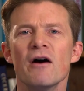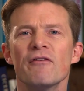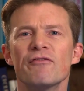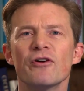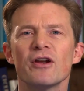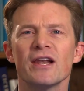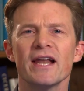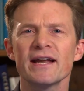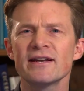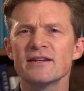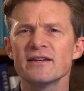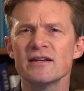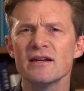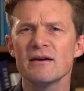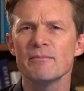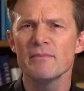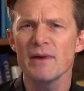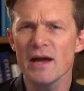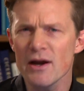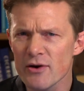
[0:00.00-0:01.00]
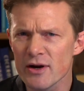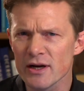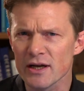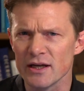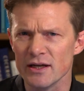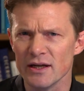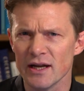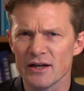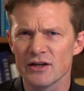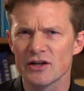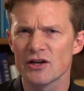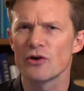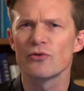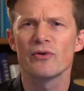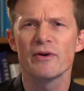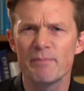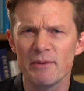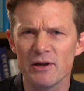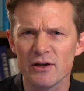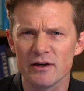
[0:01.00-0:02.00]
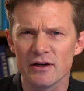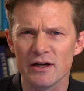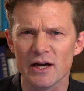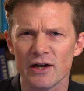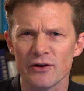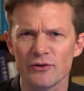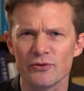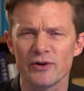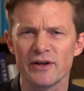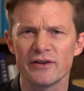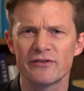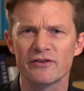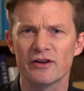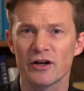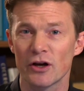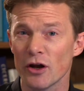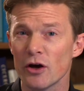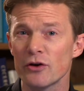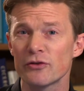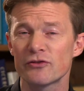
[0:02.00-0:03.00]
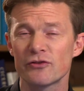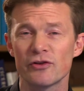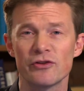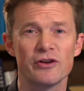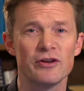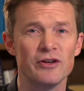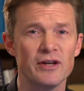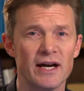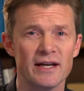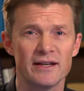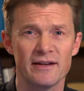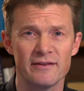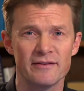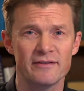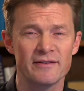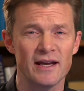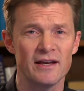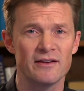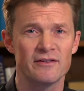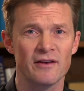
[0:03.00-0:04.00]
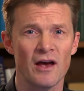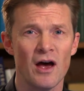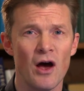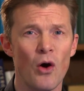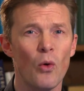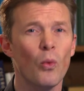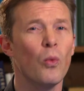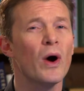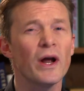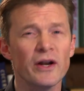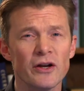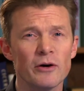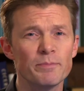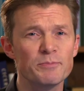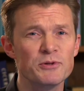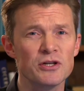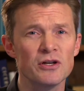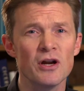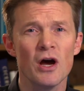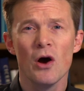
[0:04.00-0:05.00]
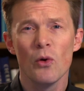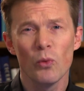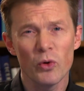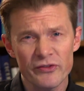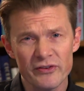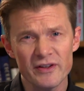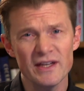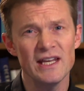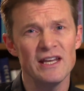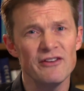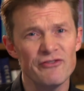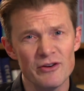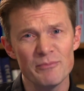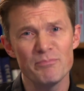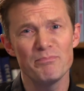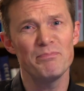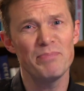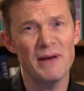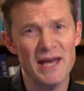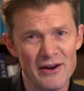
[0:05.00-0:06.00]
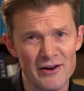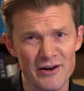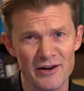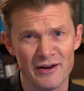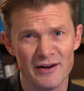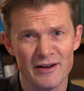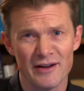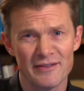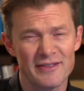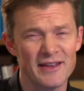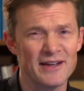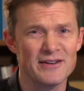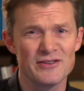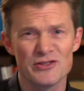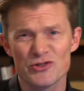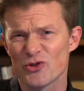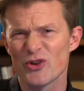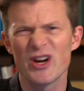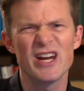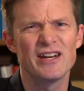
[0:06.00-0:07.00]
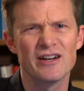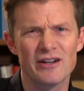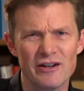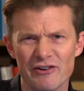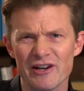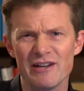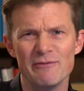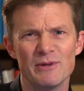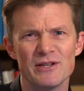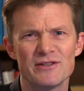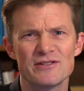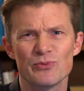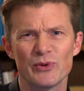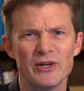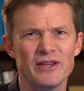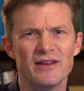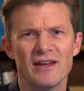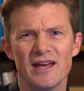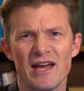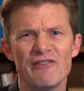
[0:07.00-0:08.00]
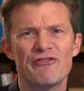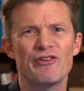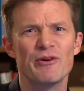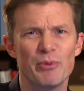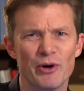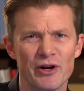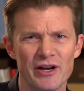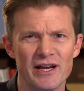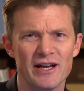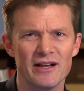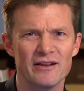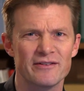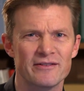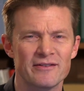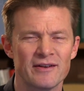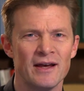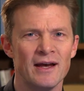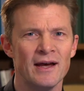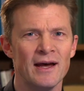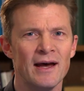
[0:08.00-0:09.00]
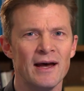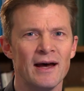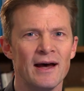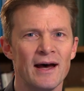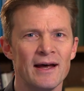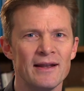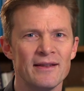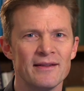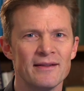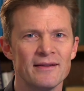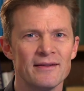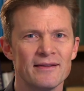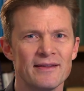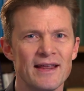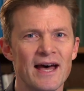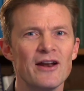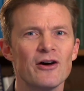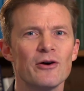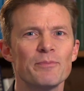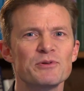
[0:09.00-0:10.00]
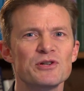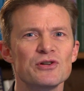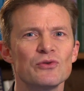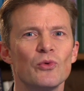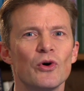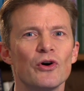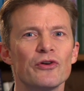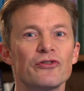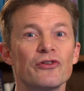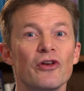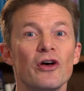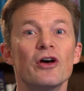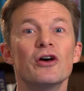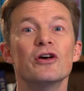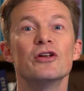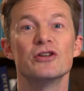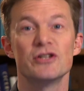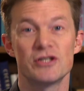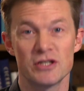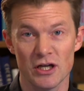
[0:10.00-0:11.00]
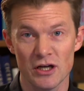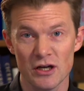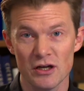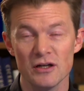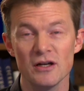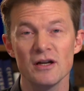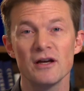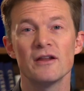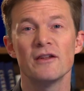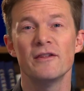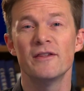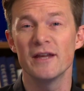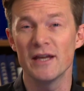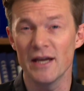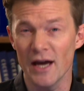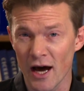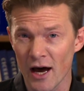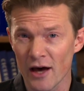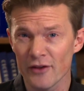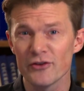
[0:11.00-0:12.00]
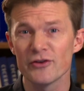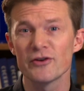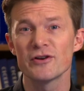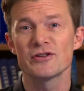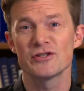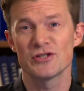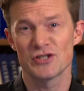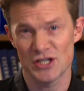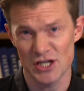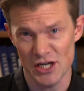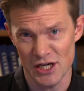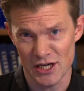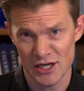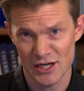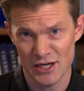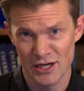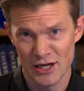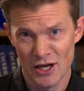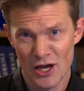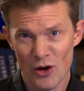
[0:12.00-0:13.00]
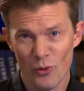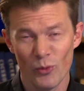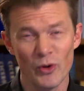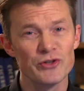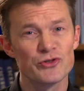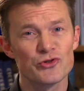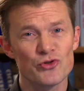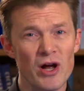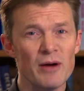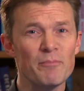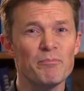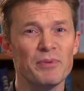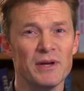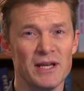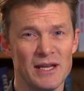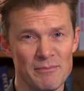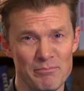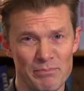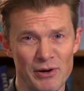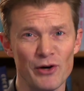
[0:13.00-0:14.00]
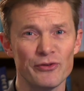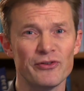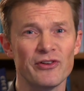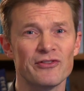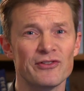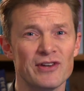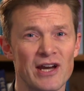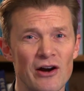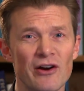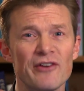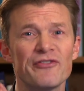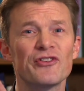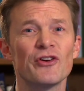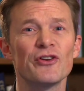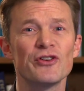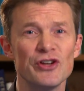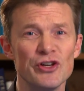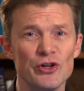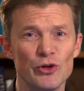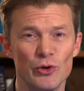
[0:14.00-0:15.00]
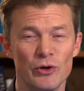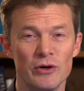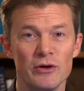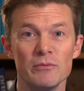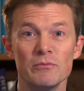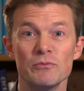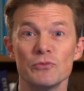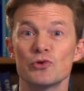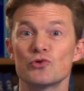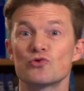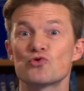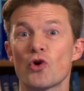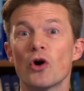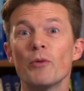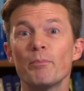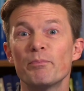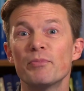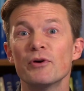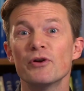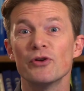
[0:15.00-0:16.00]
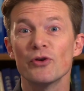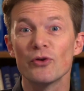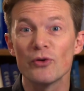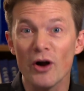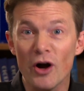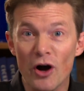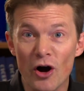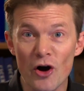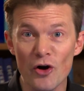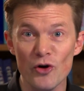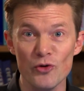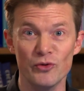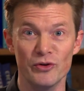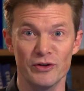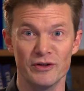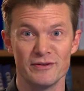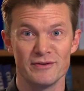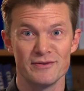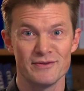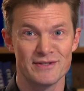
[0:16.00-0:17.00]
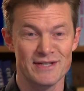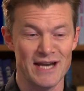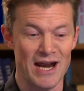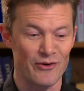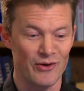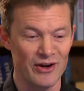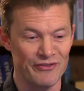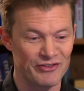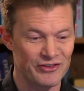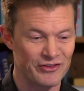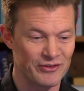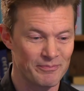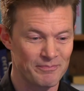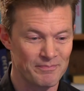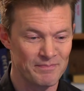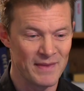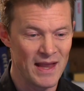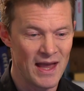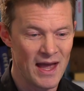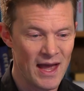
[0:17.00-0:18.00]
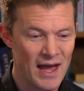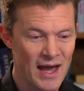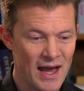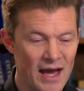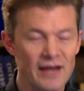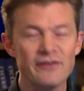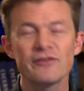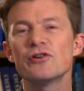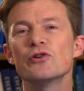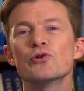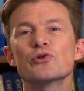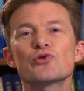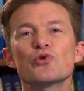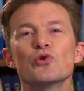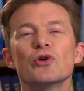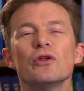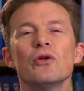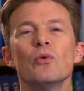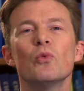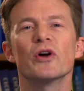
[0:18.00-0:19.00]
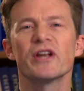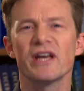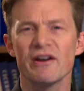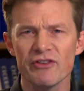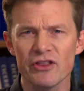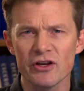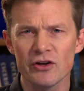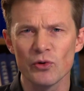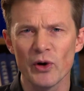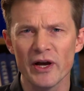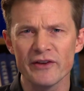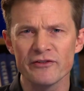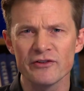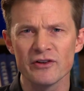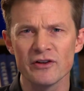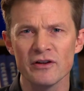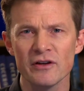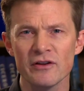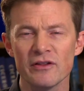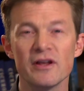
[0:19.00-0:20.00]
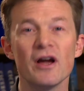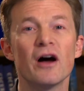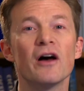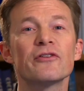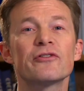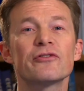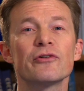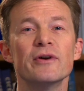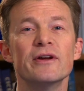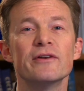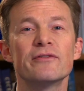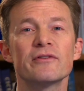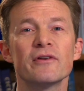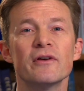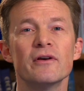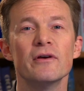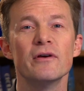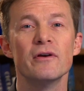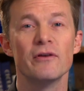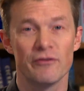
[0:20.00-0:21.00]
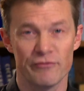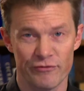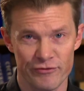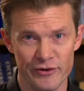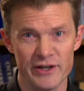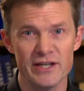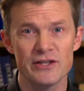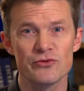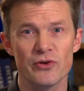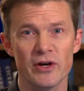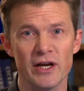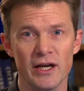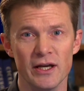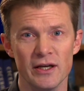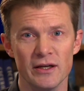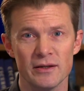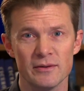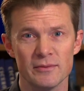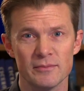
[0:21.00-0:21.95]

For Latin American and Caribbean countries close to the United States, one option was even better than trade agreements with everybody else. And that option was turn the other cheek. When Trump imposes tariffs on you, drop your own tariffs. As usual, whatever the question, the answer is free trade.